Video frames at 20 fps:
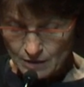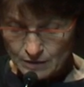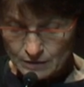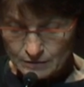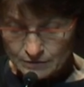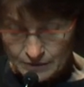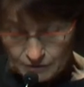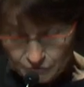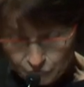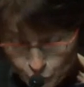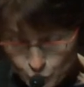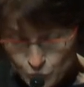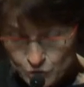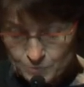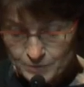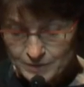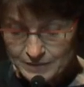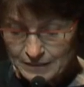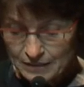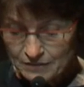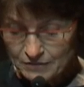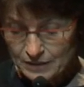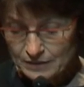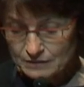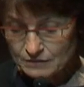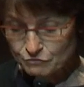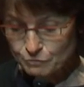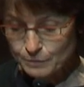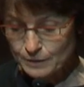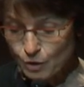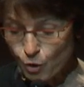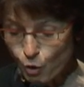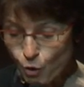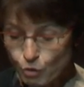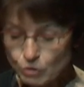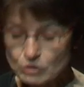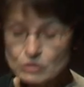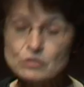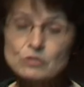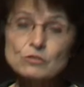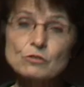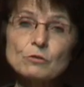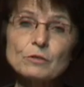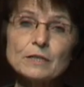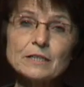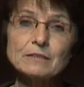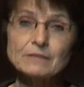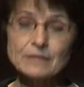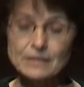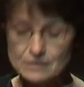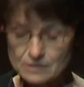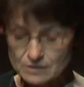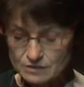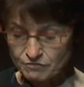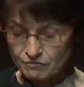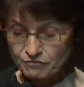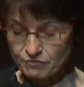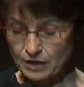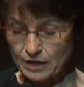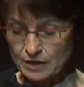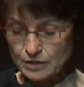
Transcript: The Enforcement Directive will also intensify